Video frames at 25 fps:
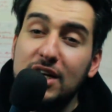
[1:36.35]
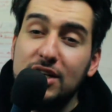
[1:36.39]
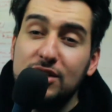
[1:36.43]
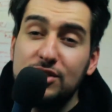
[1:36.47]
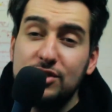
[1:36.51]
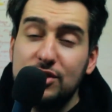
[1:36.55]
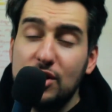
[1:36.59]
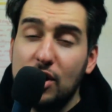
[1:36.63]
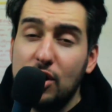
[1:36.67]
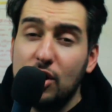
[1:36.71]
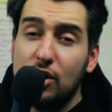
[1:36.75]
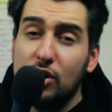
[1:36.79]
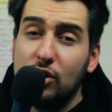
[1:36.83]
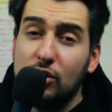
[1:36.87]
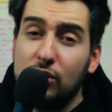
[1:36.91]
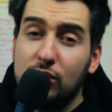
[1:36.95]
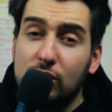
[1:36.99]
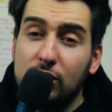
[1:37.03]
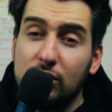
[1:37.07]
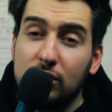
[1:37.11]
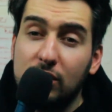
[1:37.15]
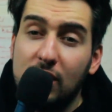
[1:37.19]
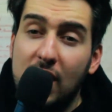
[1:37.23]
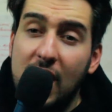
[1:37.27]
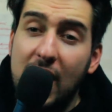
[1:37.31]

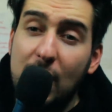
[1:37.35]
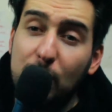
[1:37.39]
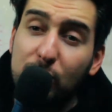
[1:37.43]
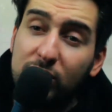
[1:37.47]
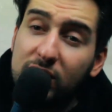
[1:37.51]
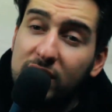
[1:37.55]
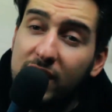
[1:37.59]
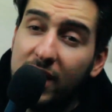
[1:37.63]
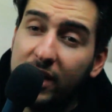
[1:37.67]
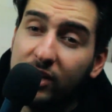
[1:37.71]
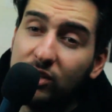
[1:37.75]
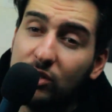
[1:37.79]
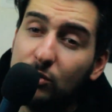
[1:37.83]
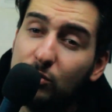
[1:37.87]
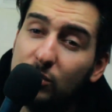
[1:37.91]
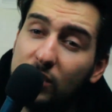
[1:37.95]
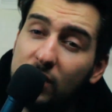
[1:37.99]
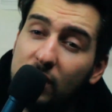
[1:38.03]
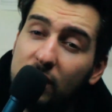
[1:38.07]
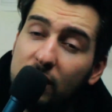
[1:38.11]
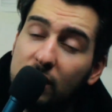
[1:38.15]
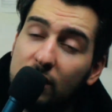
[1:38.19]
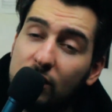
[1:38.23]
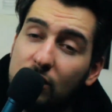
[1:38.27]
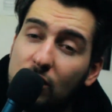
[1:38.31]
So I would like to
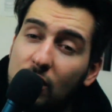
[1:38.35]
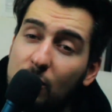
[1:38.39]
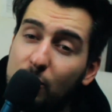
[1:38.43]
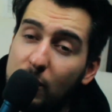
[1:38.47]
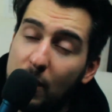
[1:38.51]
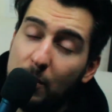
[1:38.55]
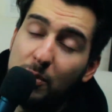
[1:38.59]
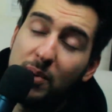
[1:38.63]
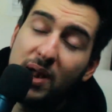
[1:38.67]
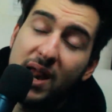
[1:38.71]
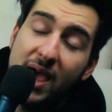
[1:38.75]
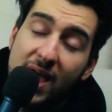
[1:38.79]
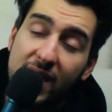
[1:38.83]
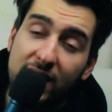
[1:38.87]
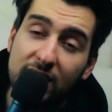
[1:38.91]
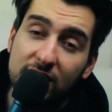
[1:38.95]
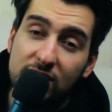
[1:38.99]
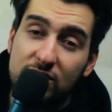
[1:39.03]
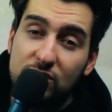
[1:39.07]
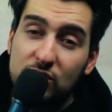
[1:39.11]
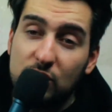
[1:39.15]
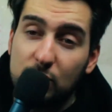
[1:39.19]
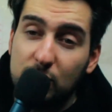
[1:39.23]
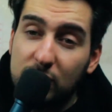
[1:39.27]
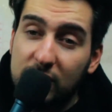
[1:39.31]
make, or my plan
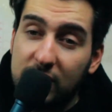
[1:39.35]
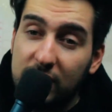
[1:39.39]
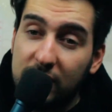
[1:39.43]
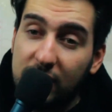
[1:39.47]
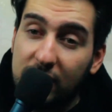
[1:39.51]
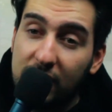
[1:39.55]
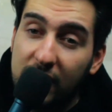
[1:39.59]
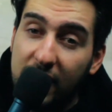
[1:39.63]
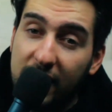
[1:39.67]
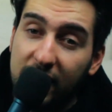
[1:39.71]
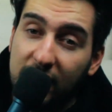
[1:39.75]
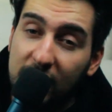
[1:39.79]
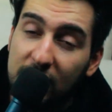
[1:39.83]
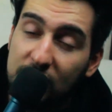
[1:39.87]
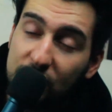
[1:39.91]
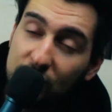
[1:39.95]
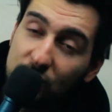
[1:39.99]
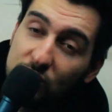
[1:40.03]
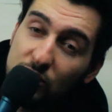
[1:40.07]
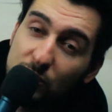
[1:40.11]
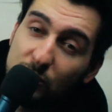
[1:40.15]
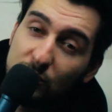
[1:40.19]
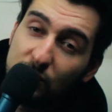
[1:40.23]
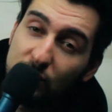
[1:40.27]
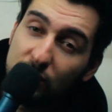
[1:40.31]
is to make like a
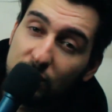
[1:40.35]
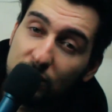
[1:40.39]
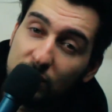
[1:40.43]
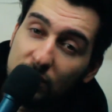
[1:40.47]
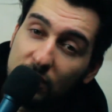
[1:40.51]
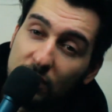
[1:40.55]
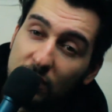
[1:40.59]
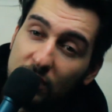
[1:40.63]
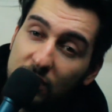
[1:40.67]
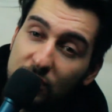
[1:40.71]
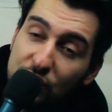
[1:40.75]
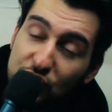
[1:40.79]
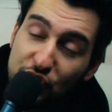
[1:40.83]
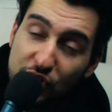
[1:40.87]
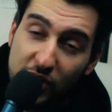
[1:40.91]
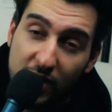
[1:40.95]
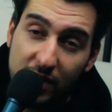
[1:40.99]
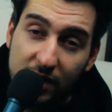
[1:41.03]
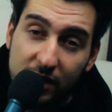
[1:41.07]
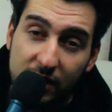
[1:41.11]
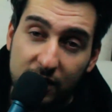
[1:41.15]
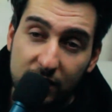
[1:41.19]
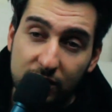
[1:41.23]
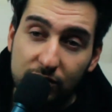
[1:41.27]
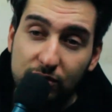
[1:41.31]
YouTube uh,
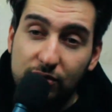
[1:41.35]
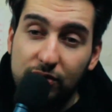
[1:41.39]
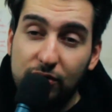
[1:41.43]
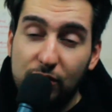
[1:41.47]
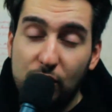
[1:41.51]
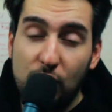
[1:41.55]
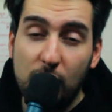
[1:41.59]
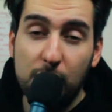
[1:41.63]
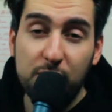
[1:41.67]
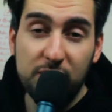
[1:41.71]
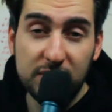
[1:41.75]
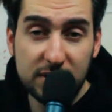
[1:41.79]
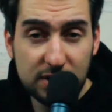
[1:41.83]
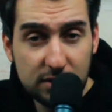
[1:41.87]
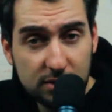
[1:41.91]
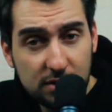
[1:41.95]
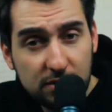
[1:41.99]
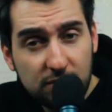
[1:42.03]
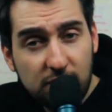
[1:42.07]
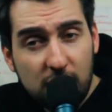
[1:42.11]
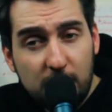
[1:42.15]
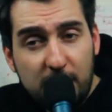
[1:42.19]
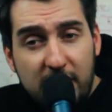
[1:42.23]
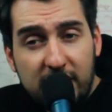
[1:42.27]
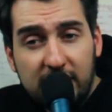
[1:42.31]
channel for business
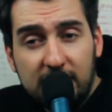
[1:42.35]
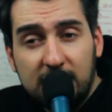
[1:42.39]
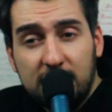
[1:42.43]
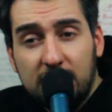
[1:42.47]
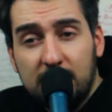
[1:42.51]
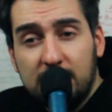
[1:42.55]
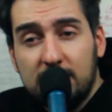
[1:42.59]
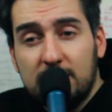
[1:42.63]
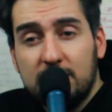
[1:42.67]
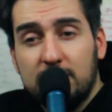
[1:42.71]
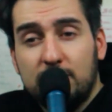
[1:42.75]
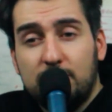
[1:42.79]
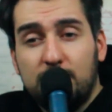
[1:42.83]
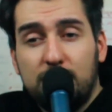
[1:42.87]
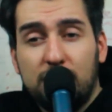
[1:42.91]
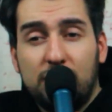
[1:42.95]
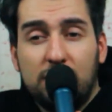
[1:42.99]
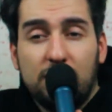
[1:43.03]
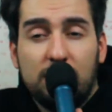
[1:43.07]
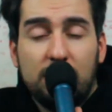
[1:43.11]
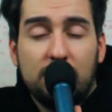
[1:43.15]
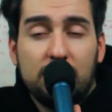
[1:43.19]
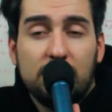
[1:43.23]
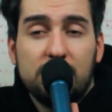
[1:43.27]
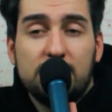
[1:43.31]
informatics
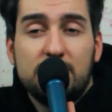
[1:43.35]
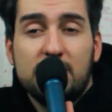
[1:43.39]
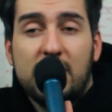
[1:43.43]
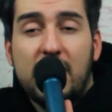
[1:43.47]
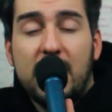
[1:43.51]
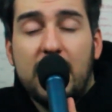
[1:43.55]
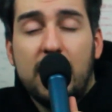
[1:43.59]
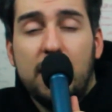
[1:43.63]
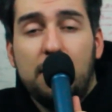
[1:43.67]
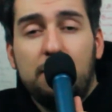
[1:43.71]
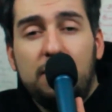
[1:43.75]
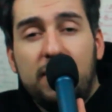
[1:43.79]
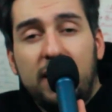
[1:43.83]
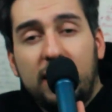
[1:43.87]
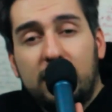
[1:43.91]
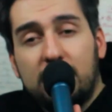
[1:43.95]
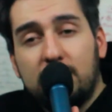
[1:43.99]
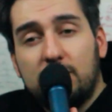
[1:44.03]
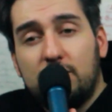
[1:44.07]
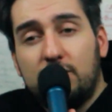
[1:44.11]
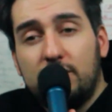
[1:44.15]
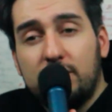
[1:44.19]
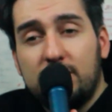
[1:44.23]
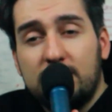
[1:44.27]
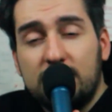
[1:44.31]
because I am like
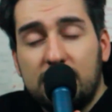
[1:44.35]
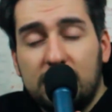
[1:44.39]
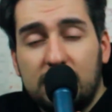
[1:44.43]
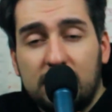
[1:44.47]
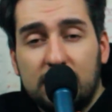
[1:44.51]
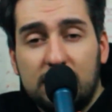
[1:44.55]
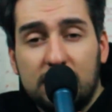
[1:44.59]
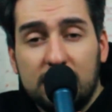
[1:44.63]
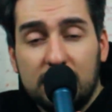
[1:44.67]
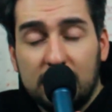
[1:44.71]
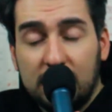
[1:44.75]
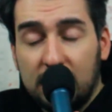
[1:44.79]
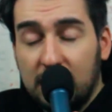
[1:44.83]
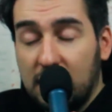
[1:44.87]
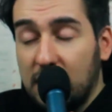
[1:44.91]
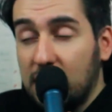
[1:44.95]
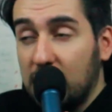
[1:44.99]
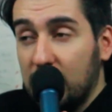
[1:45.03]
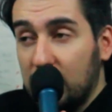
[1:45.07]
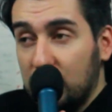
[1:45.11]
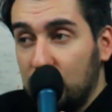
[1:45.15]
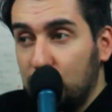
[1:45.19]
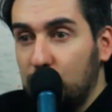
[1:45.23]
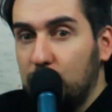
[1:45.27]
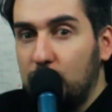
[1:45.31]
interested,
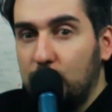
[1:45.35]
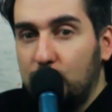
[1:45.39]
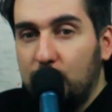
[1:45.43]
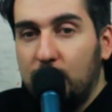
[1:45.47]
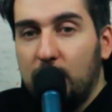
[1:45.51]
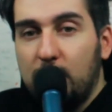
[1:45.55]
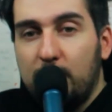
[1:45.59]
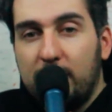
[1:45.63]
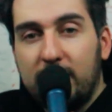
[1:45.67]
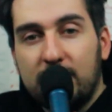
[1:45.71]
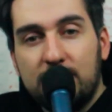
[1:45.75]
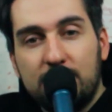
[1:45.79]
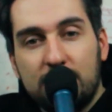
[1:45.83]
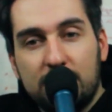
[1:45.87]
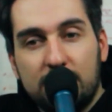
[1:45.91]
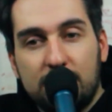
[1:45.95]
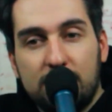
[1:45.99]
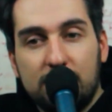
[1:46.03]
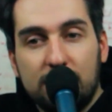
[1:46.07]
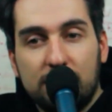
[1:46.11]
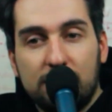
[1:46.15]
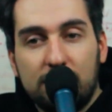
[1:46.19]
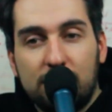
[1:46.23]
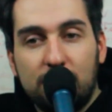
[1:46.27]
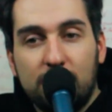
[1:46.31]
really, really much in
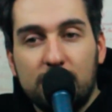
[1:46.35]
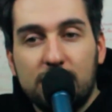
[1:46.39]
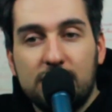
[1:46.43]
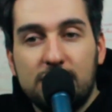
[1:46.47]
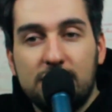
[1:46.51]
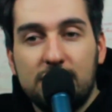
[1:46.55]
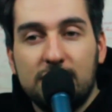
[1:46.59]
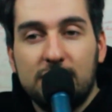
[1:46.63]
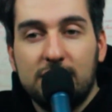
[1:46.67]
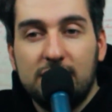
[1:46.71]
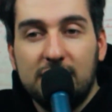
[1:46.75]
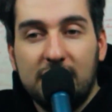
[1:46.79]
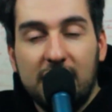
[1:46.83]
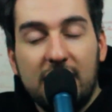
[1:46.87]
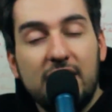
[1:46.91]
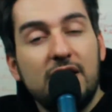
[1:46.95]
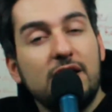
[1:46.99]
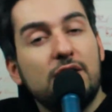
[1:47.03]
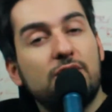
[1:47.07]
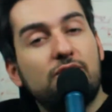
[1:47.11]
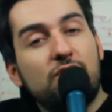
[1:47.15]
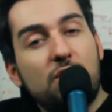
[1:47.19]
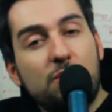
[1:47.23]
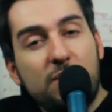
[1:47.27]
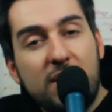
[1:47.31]
interested in
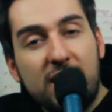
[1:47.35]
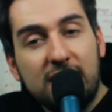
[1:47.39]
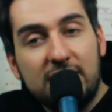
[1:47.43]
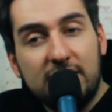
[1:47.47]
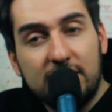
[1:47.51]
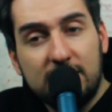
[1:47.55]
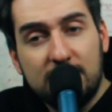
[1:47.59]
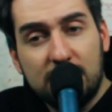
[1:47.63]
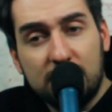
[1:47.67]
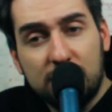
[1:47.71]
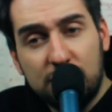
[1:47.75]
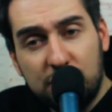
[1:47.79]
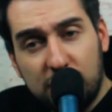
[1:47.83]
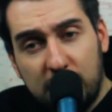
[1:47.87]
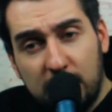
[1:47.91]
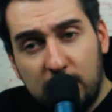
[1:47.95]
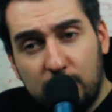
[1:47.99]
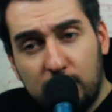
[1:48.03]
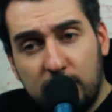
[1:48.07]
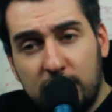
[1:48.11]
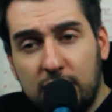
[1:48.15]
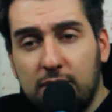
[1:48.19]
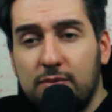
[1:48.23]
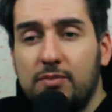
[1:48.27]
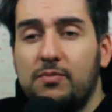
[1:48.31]
informatics in
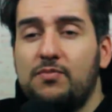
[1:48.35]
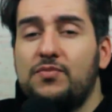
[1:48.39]
general.